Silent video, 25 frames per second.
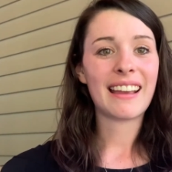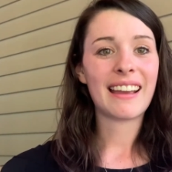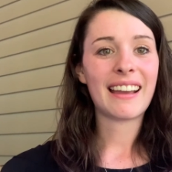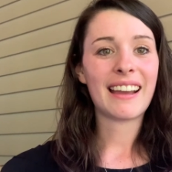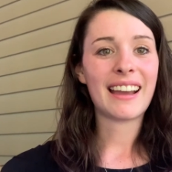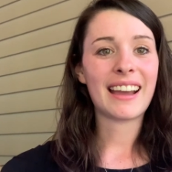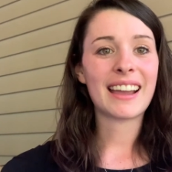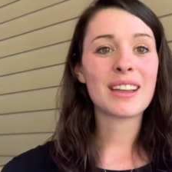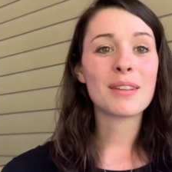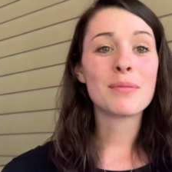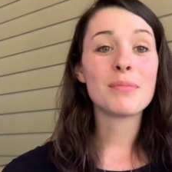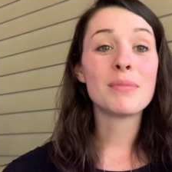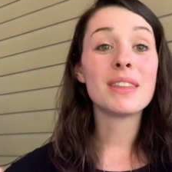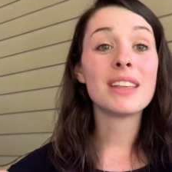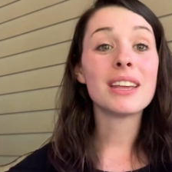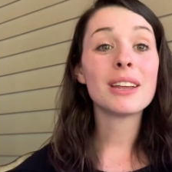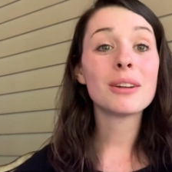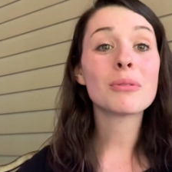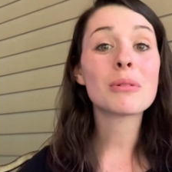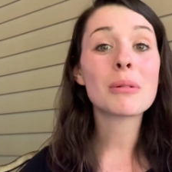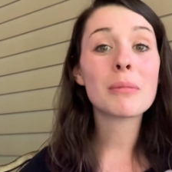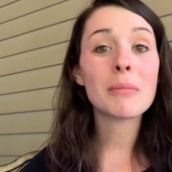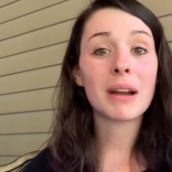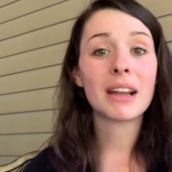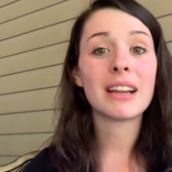I am then
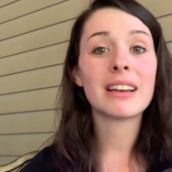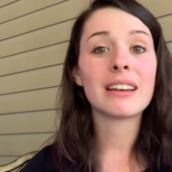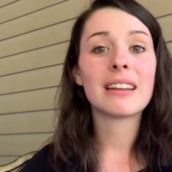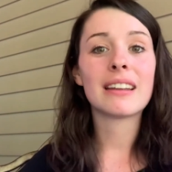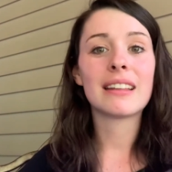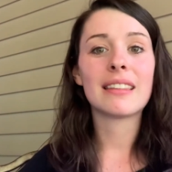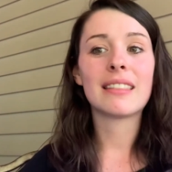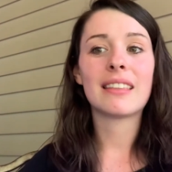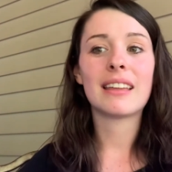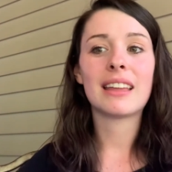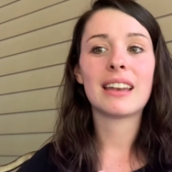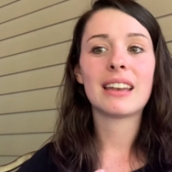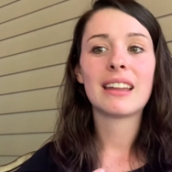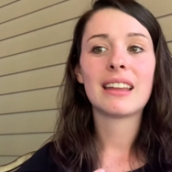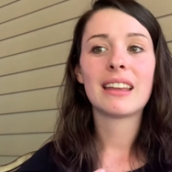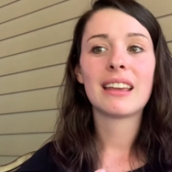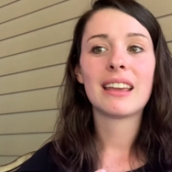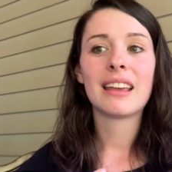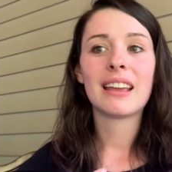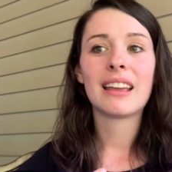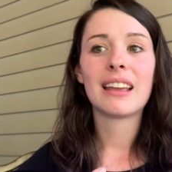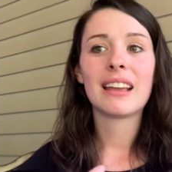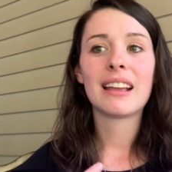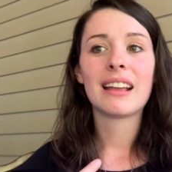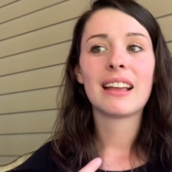reminded that
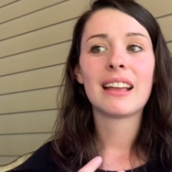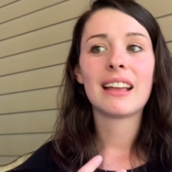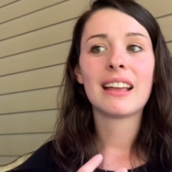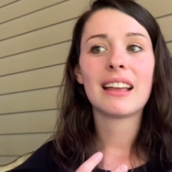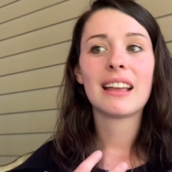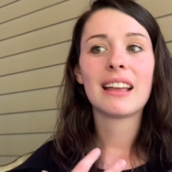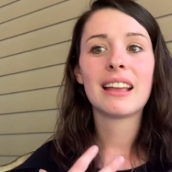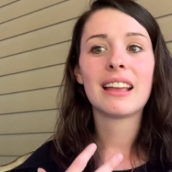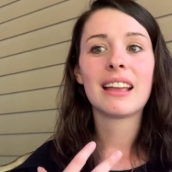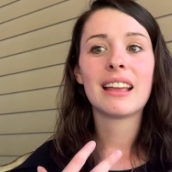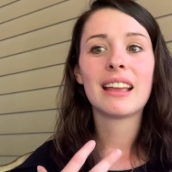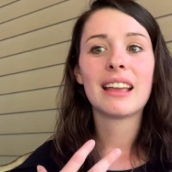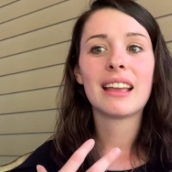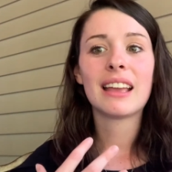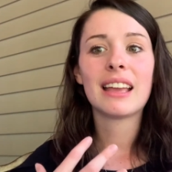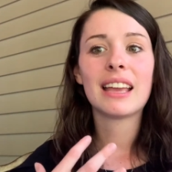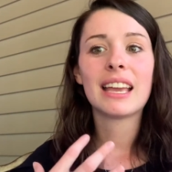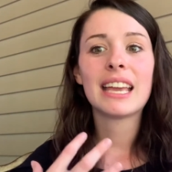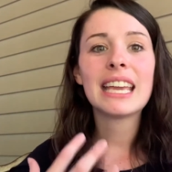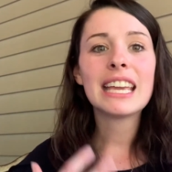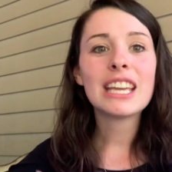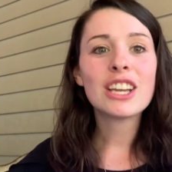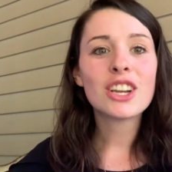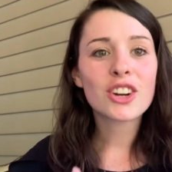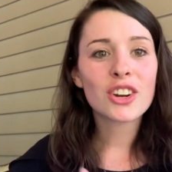
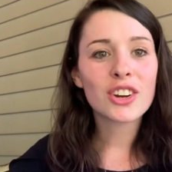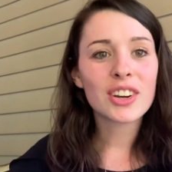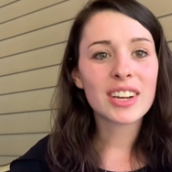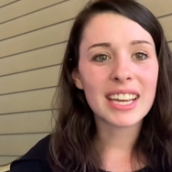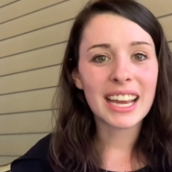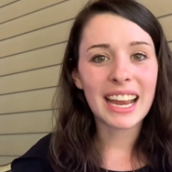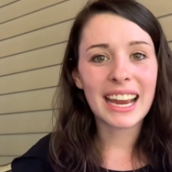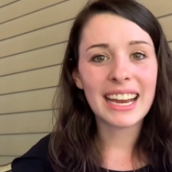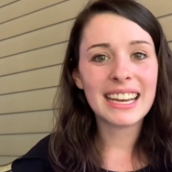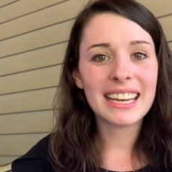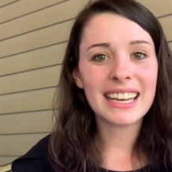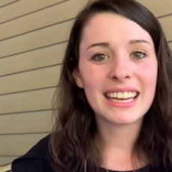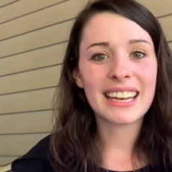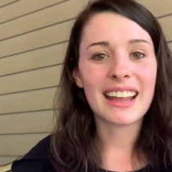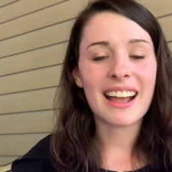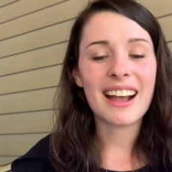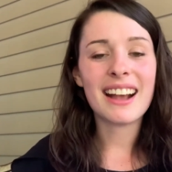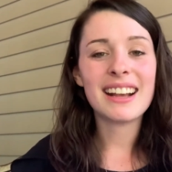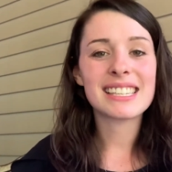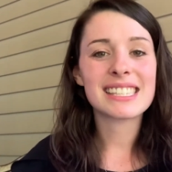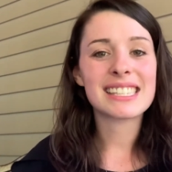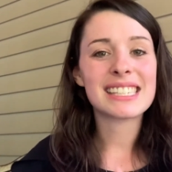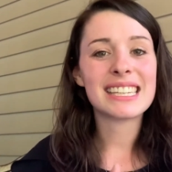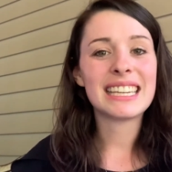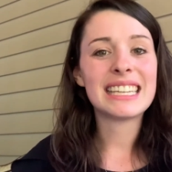he created
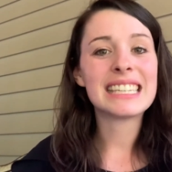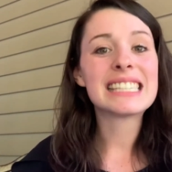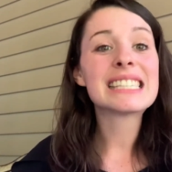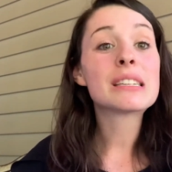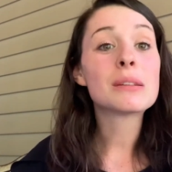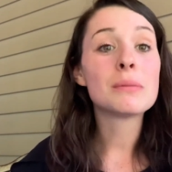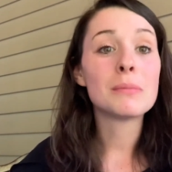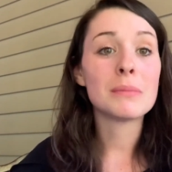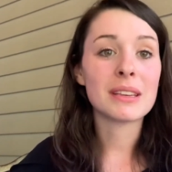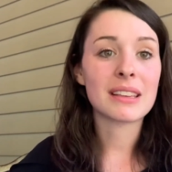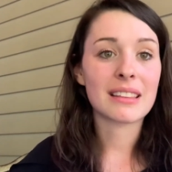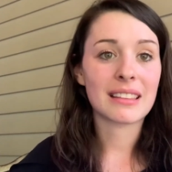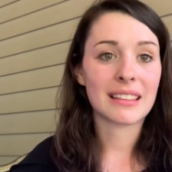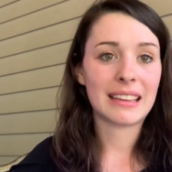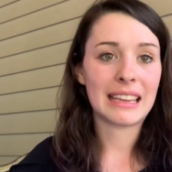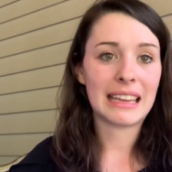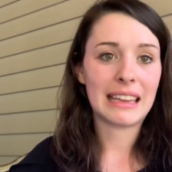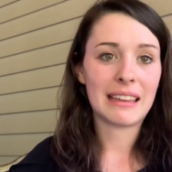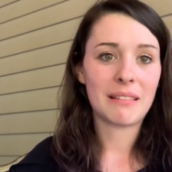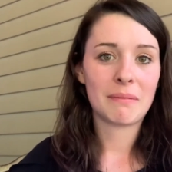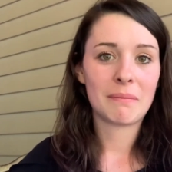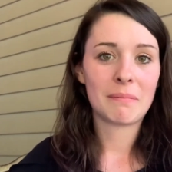us intimately.